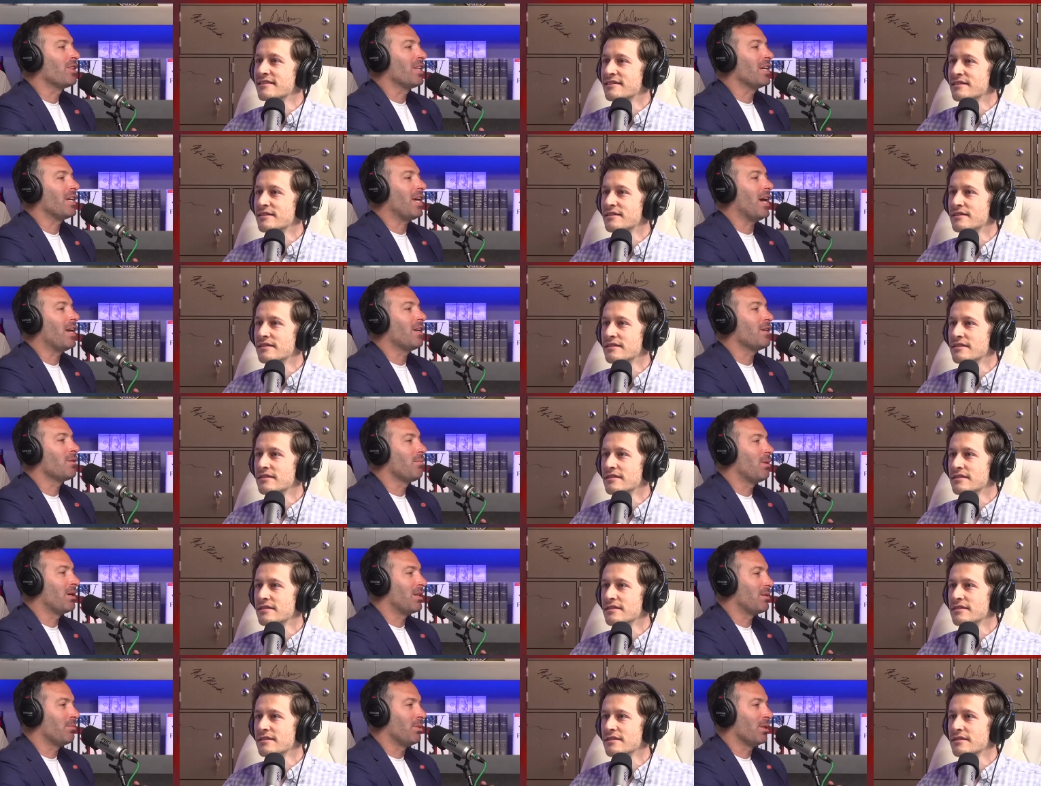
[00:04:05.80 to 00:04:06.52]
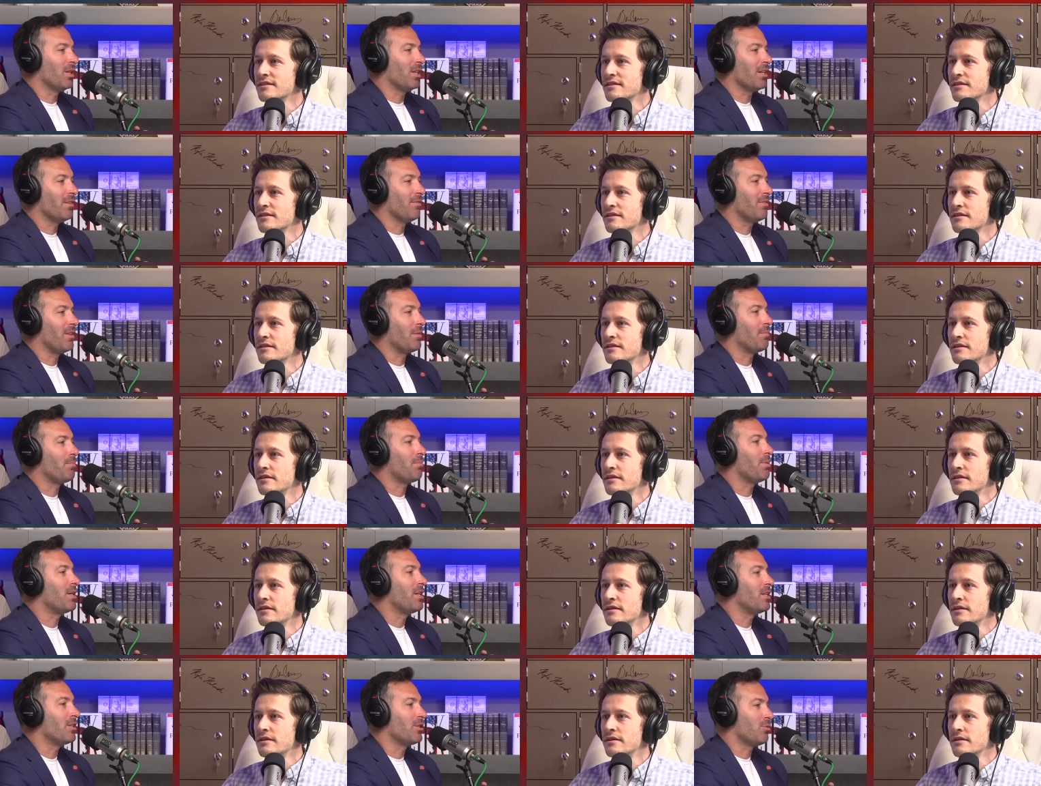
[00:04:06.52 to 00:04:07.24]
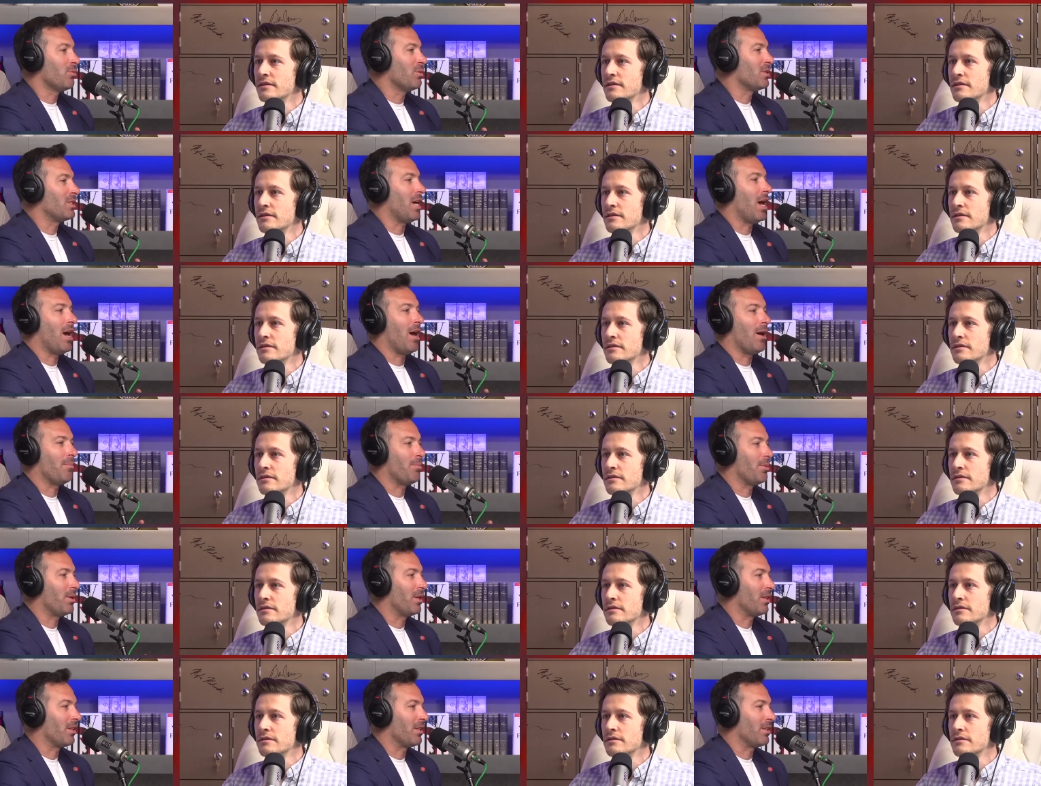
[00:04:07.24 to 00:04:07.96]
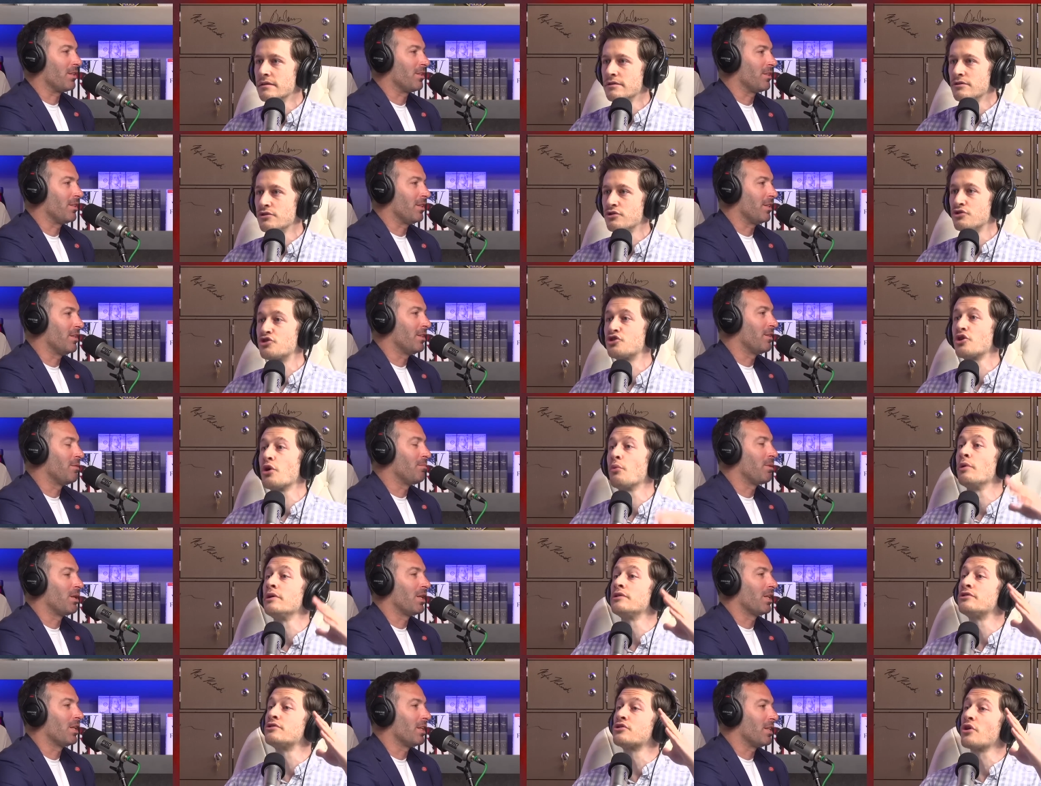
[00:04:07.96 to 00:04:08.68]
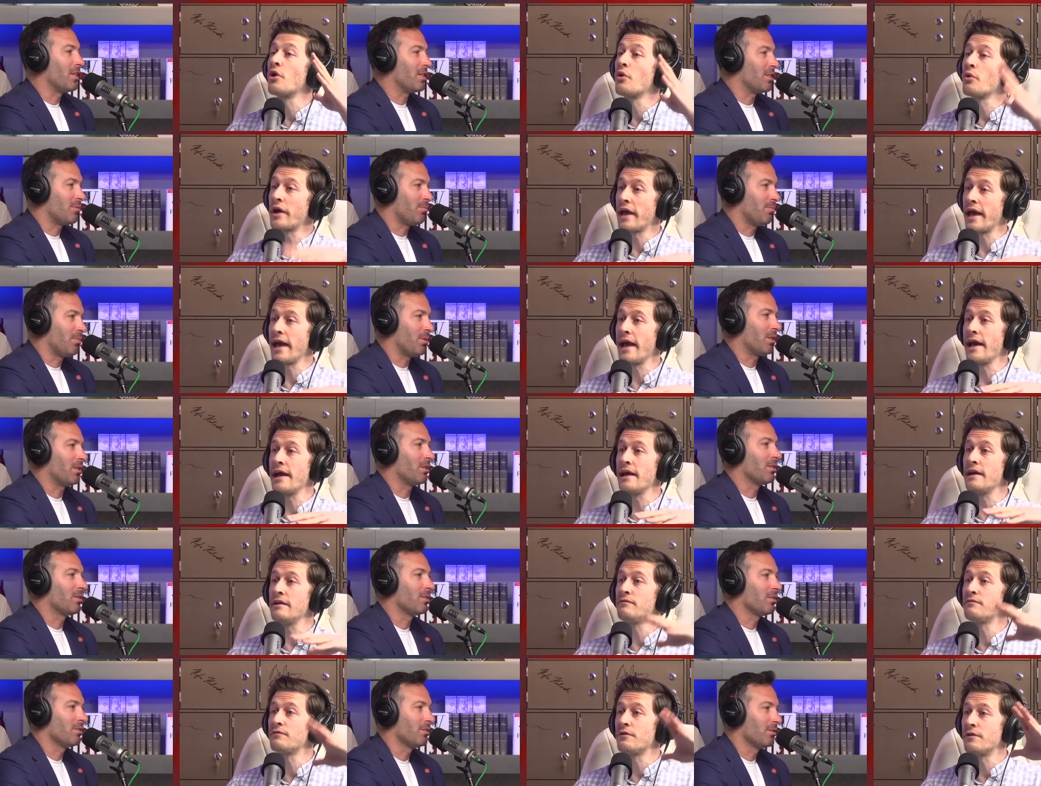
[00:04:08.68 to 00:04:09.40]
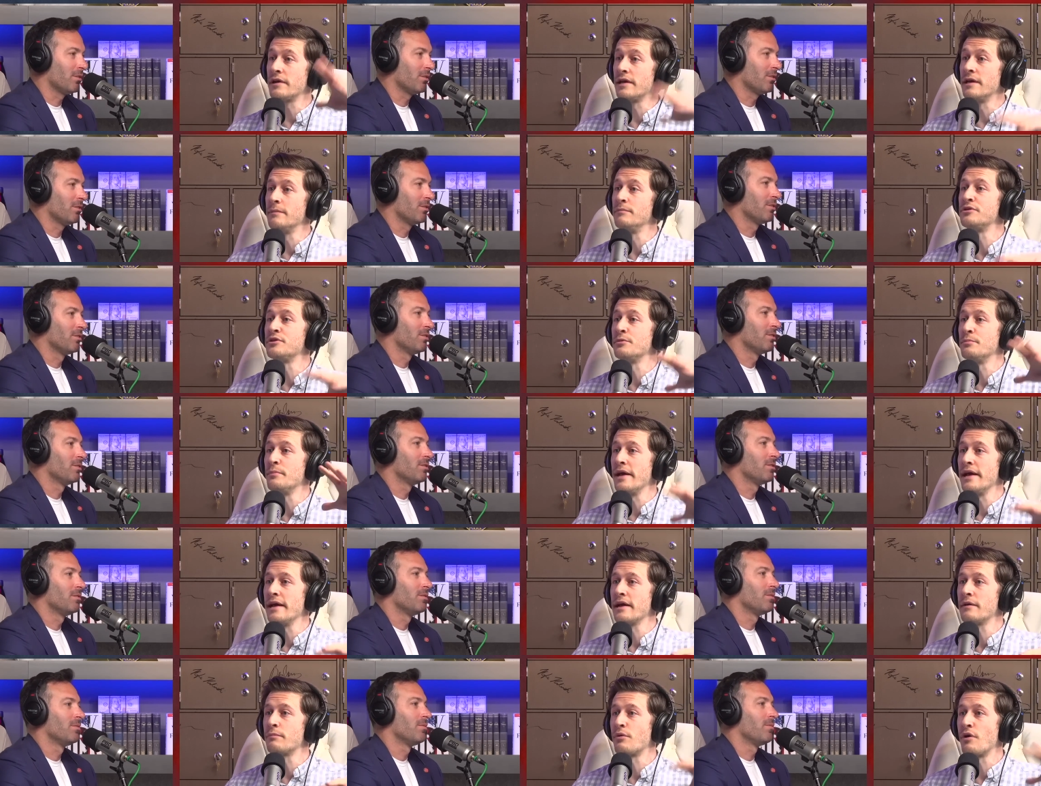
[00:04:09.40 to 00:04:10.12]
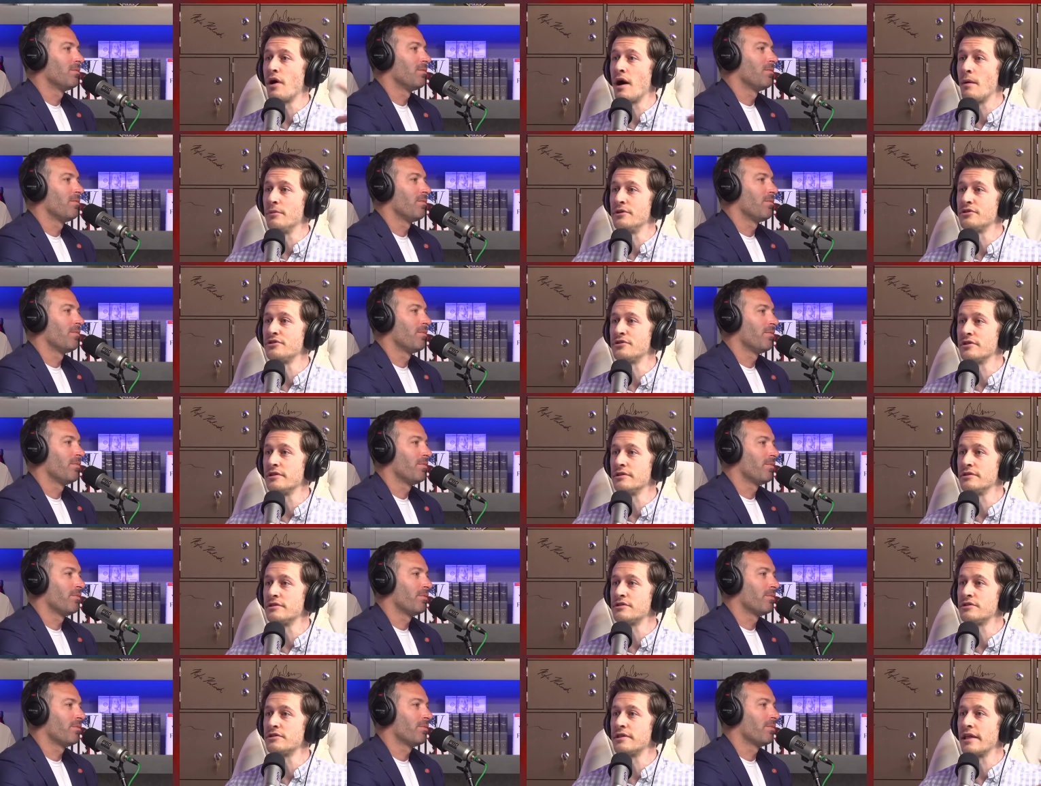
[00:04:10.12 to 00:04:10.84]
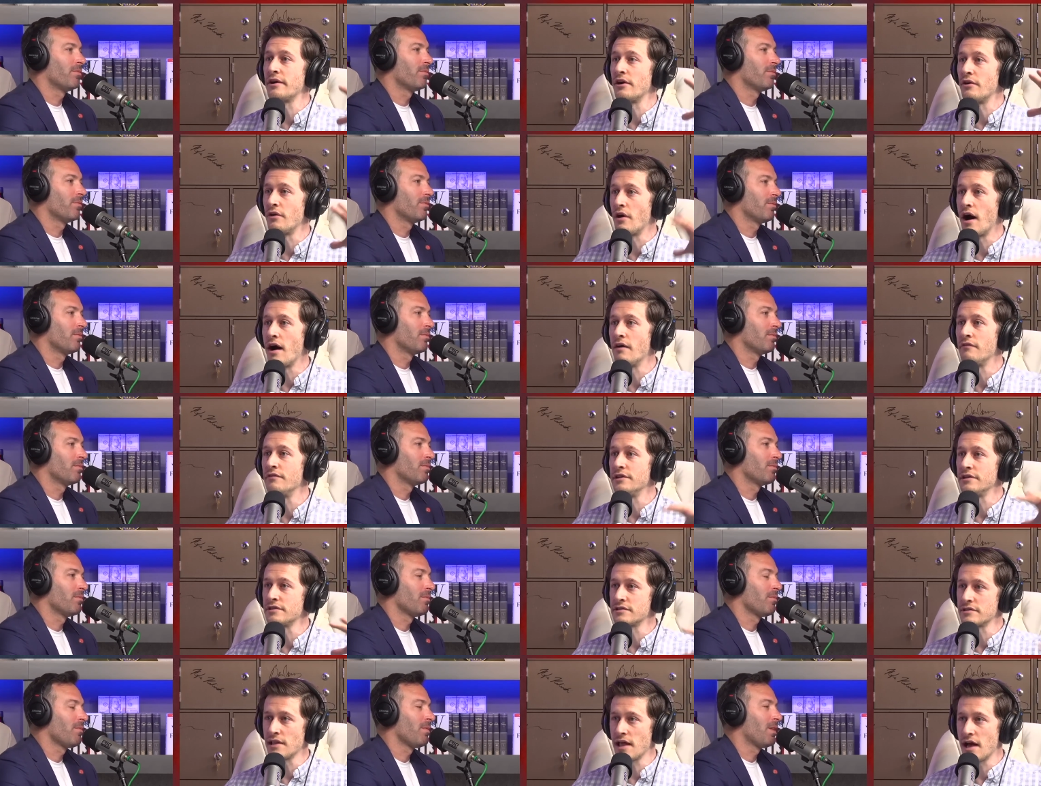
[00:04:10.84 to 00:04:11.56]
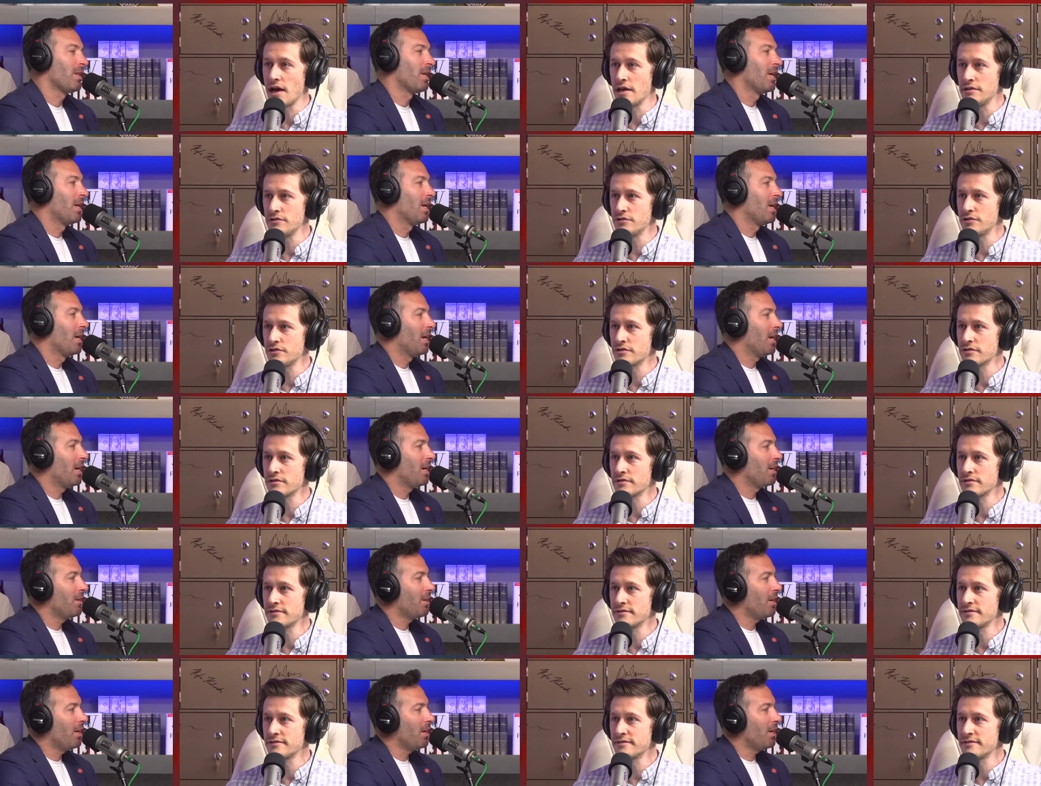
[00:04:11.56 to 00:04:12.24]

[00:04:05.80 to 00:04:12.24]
Speaker 1: think anybody believed that peace was happening
Speaker 2: in the Middle East. So it's okay for him to make promises that are obvious lies? But make